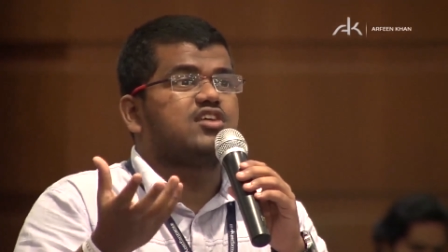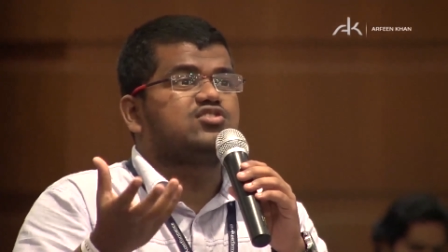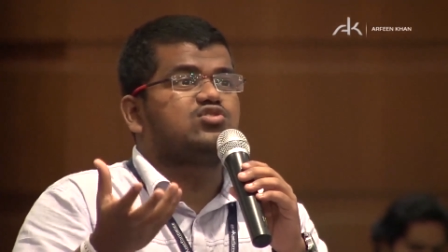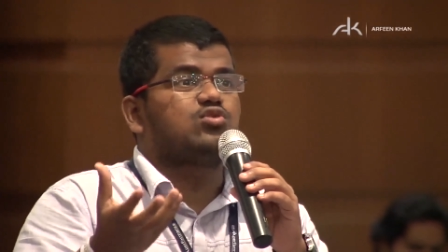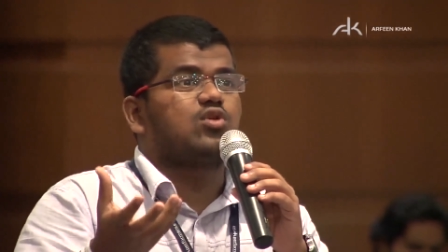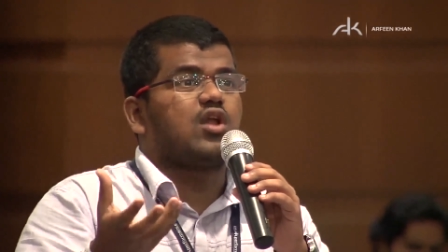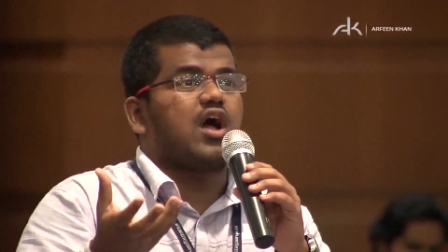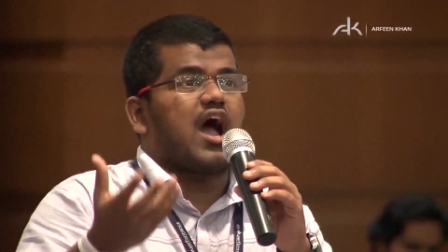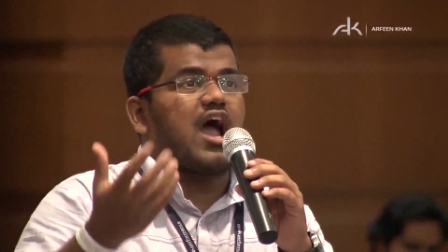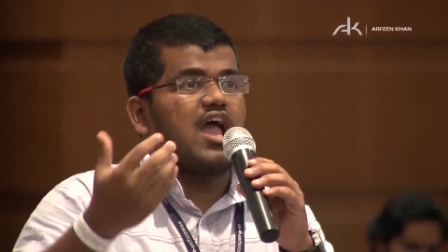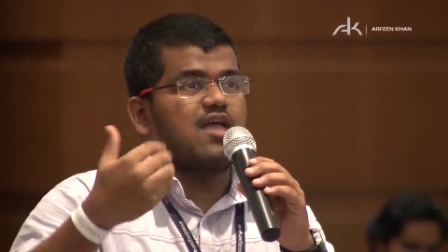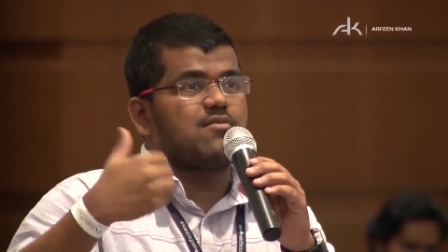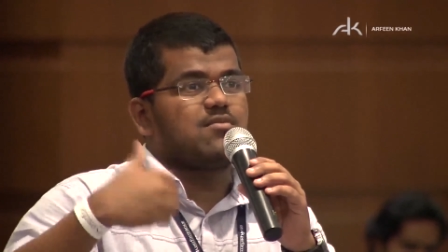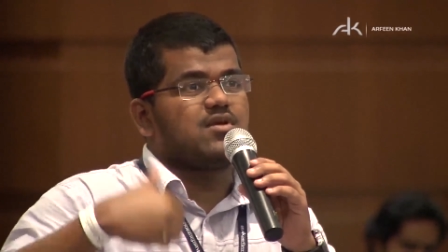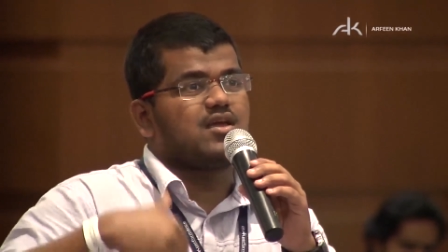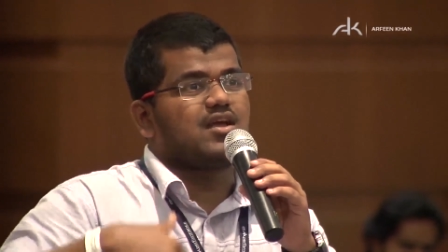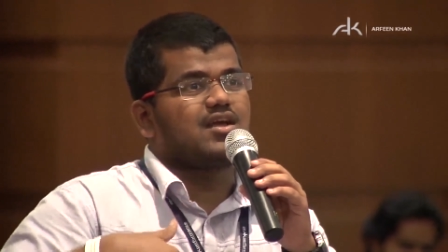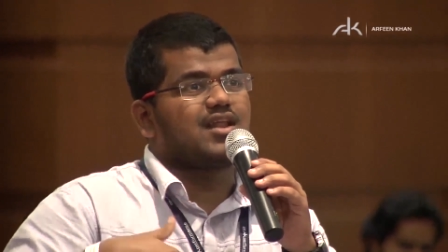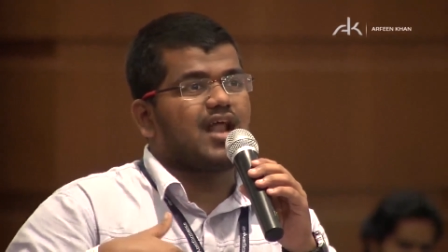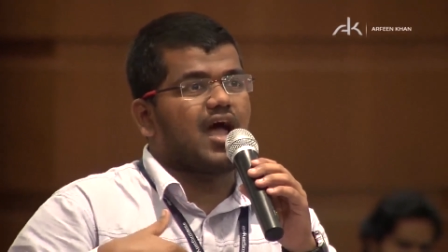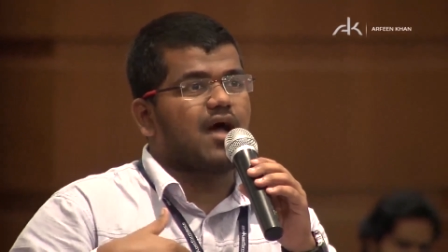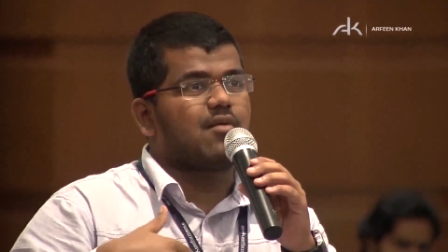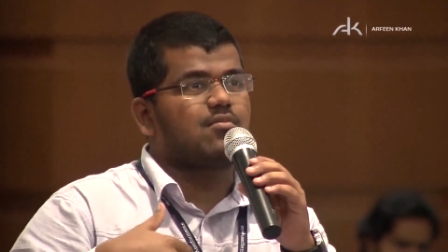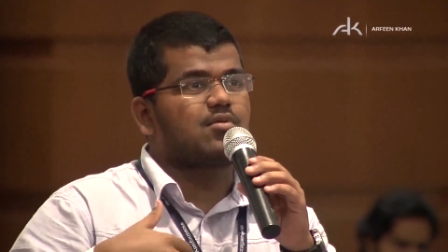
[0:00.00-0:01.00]
should I be
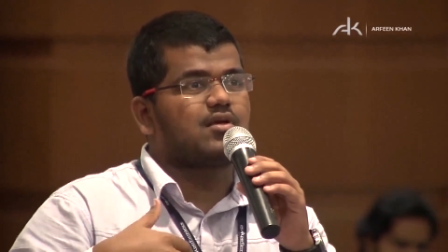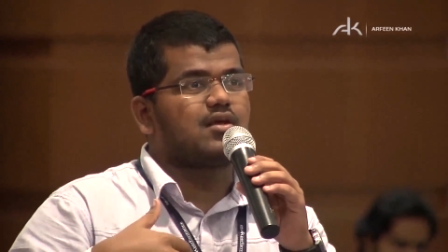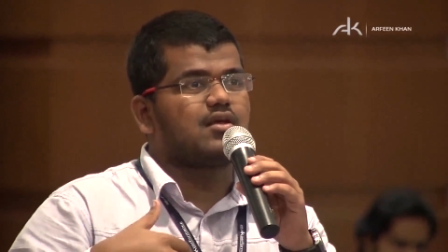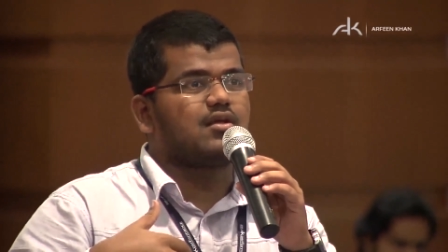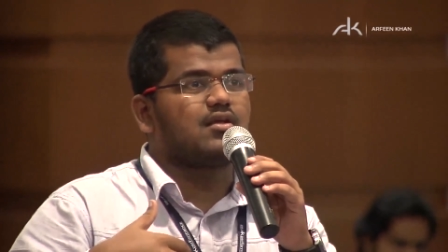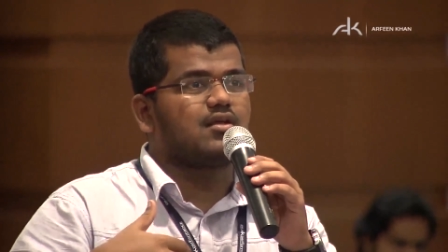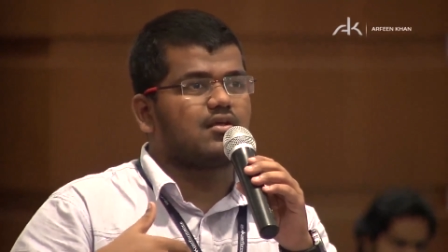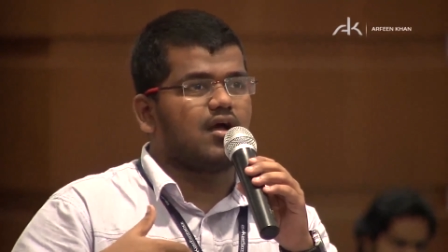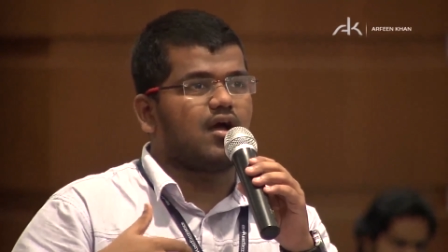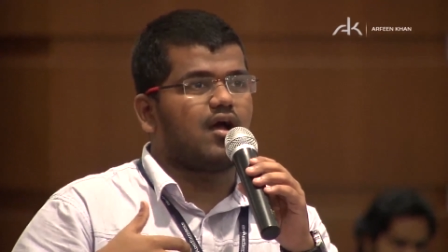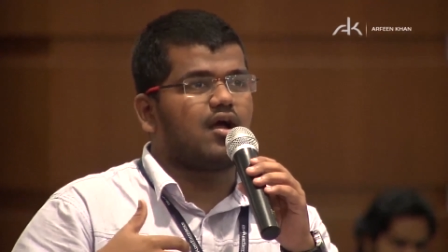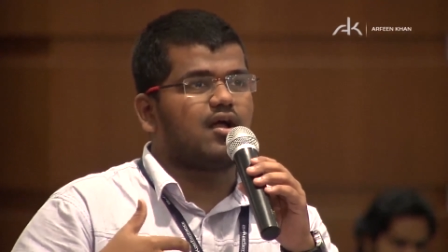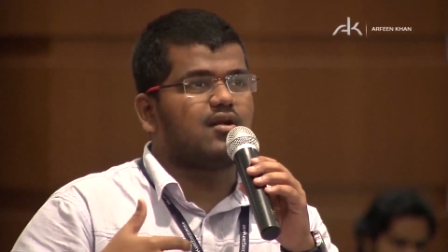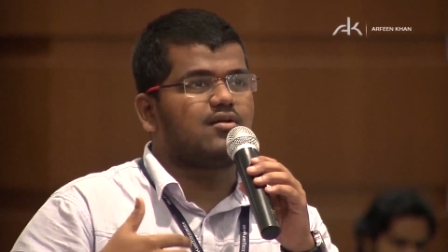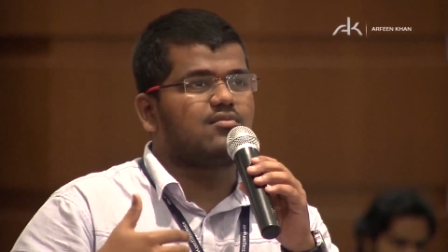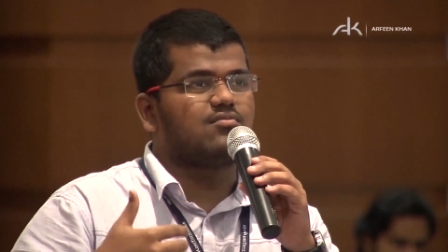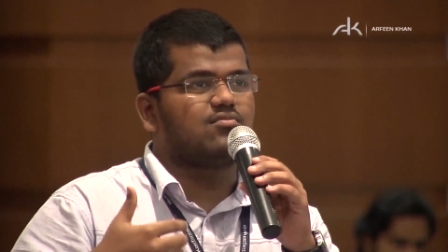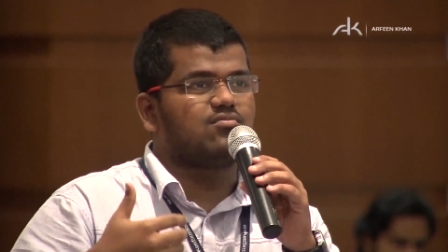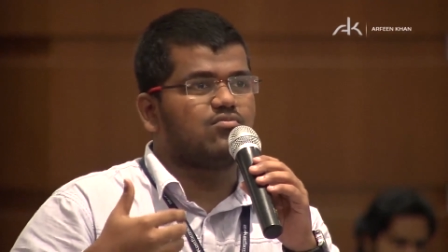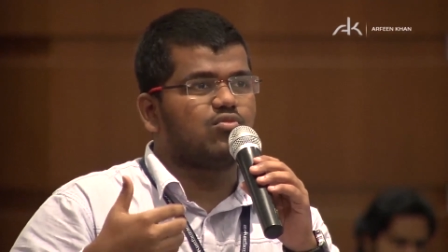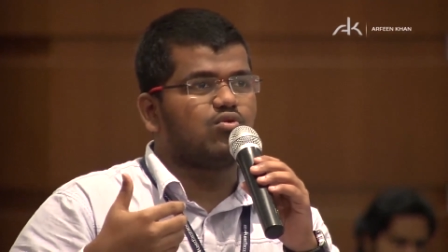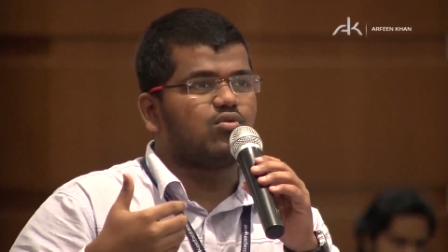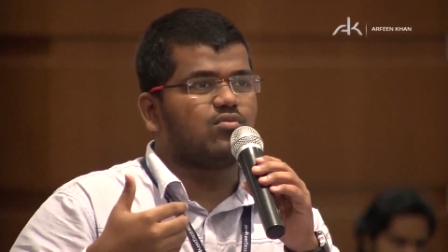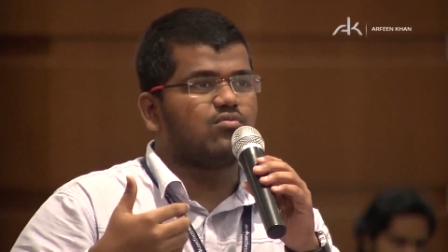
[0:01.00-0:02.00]
grabbing and
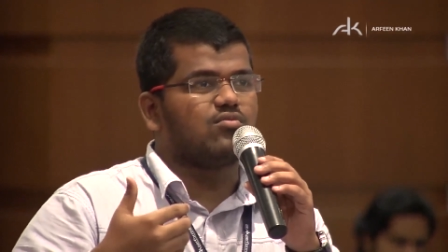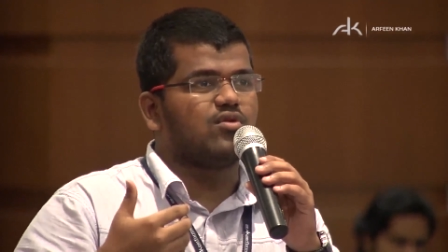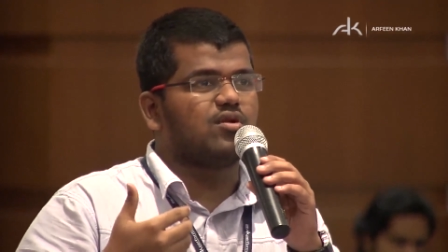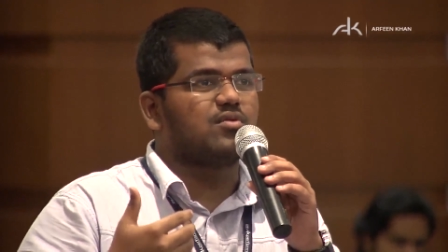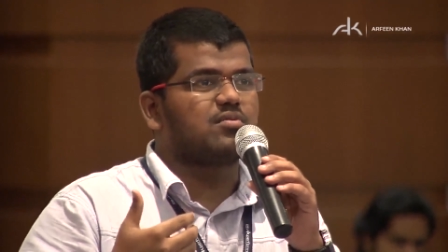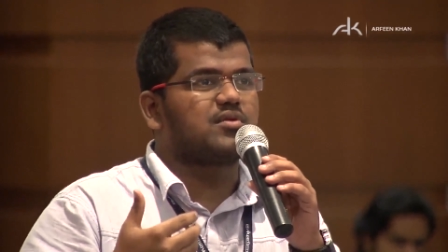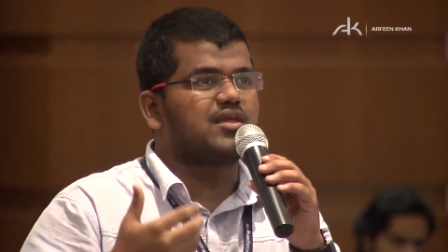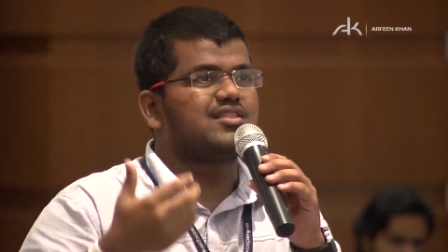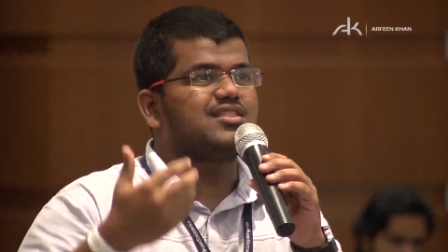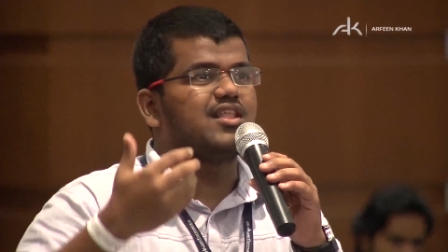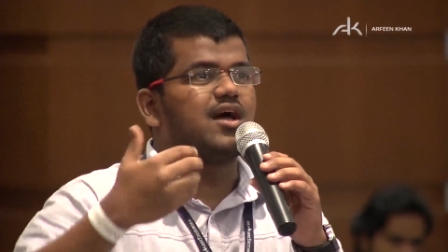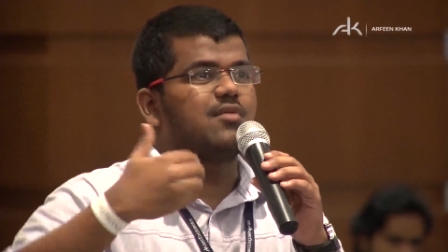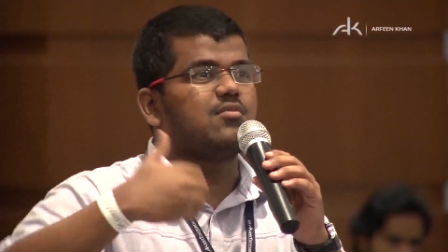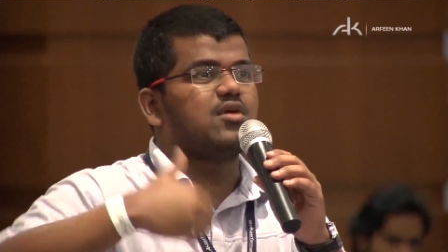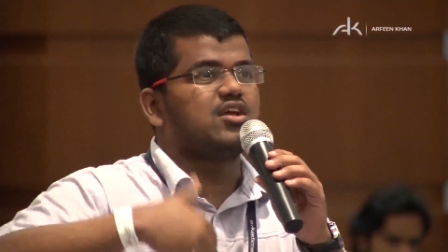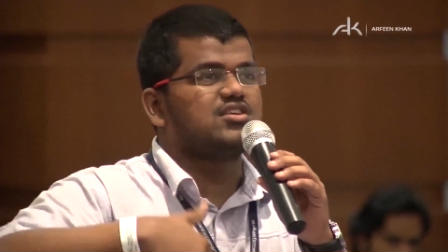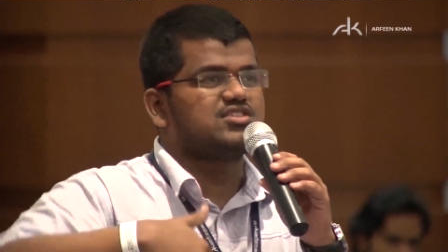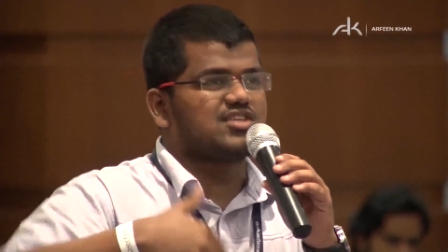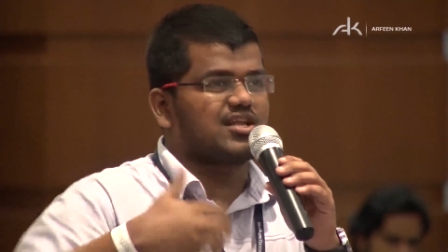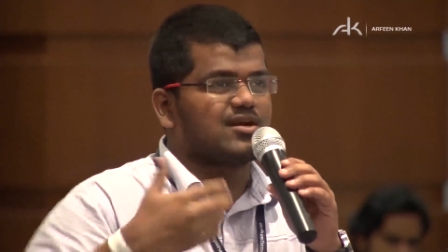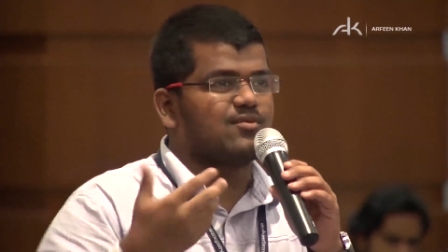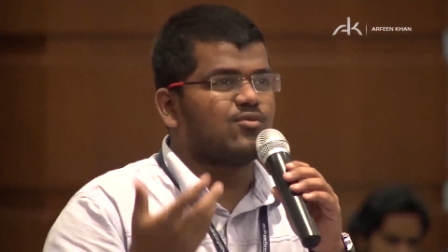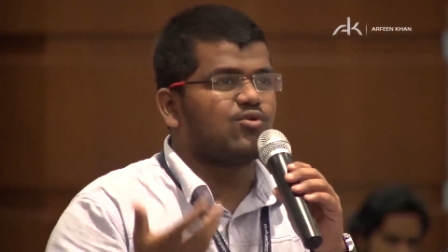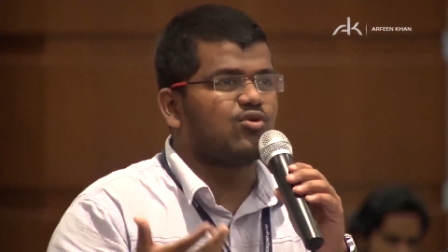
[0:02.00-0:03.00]
kitna
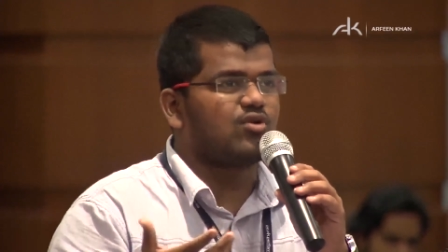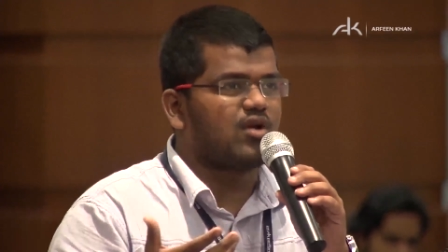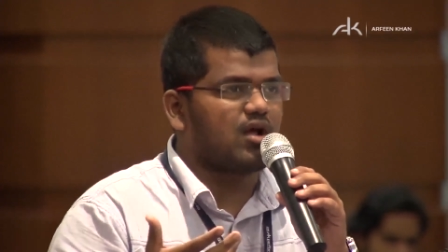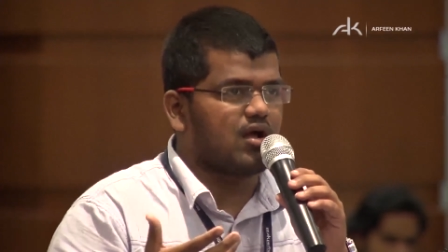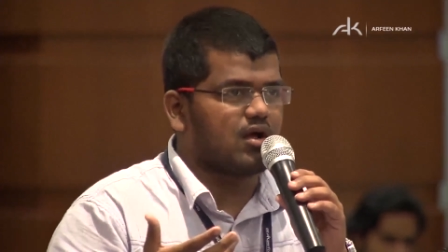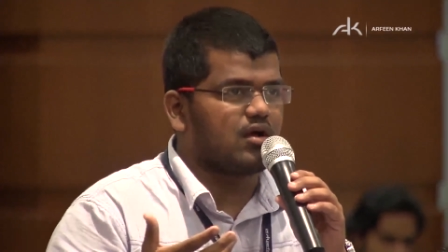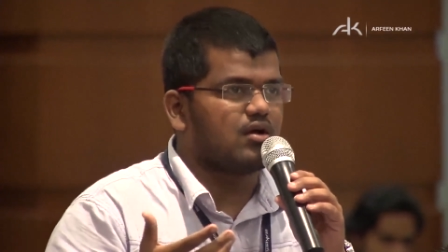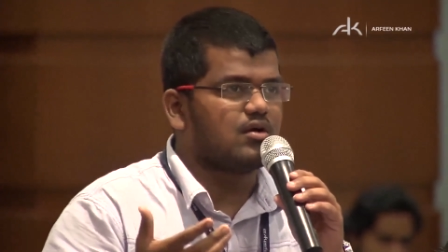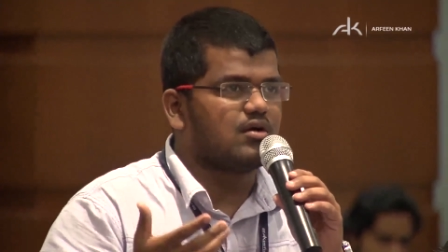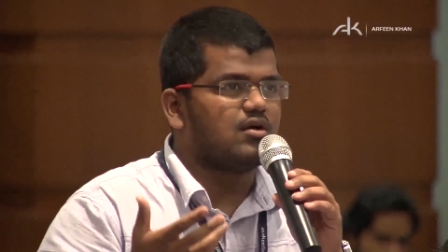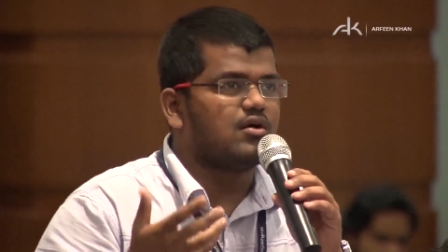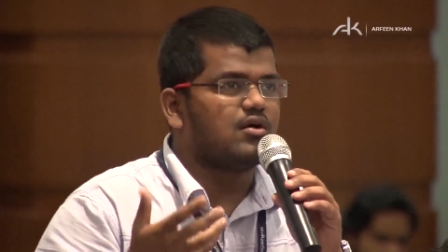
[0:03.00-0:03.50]
besharam hona?